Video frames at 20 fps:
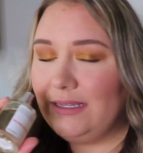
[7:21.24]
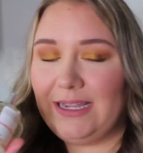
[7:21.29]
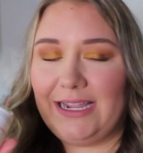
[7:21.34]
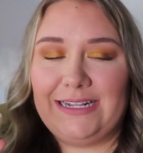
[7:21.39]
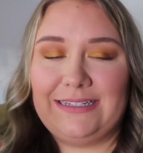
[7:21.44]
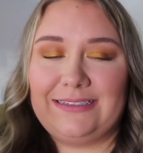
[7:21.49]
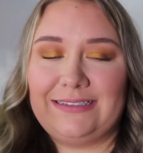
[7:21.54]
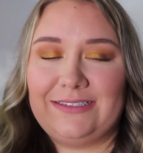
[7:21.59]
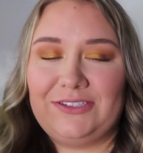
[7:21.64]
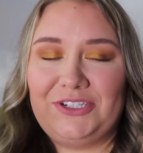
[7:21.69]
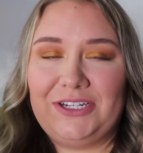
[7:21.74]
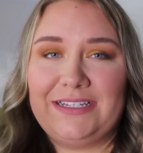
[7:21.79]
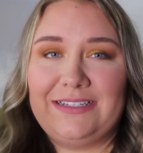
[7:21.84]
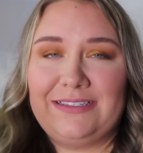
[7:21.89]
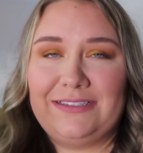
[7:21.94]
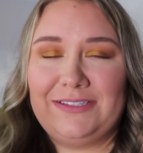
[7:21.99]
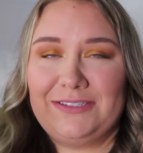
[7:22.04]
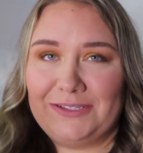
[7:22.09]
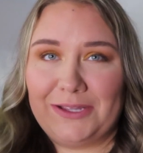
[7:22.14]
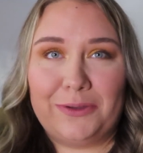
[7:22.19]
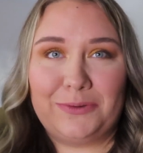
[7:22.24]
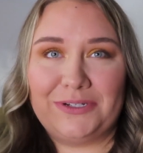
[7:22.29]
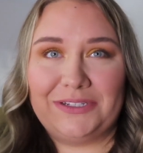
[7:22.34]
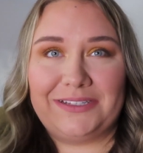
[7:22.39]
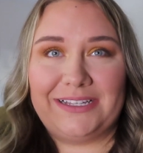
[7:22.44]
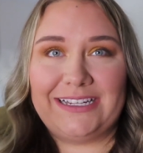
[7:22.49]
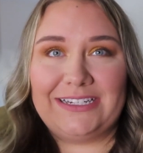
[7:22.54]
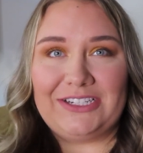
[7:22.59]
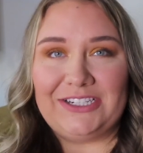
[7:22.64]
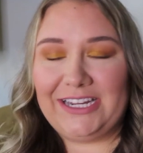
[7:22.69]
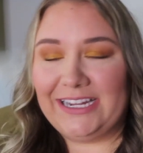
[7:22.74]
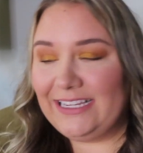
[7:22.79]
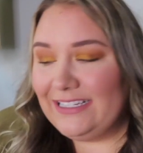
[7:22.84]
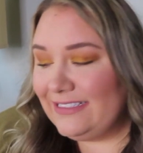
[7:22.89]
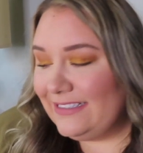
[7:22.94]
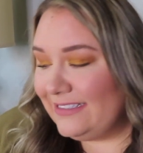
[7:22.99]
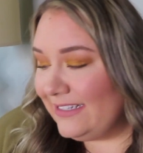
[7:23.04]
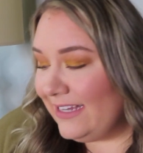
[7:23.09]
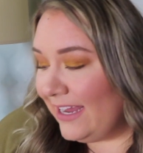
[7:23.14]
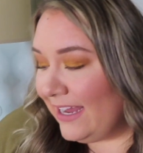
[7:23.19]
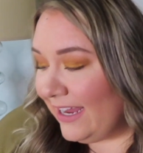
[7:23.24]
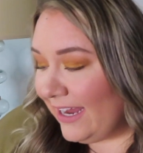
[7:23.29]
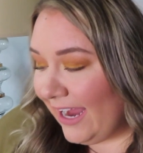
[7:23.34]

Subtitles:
It's just so delicious.